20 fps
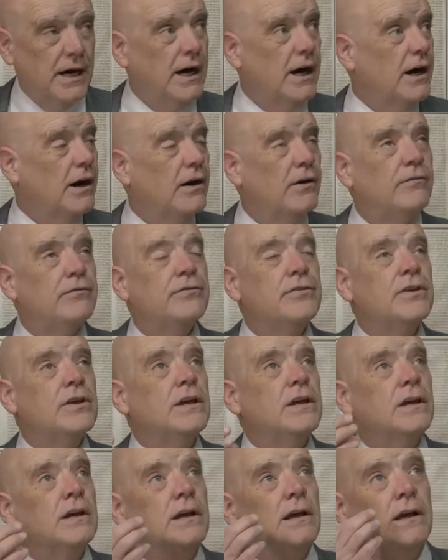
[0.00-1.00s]
of
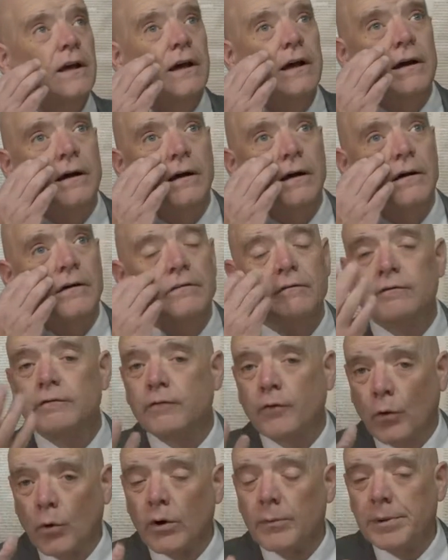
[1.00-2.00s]
the
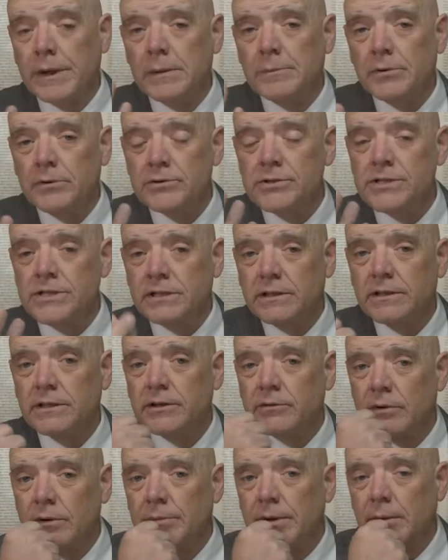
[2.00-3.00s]
four people still in
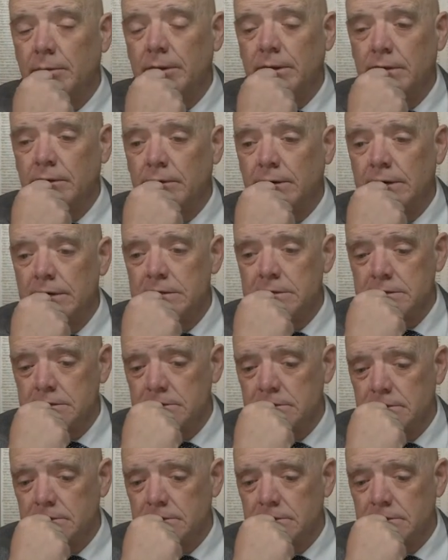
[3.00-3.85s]
the Republican race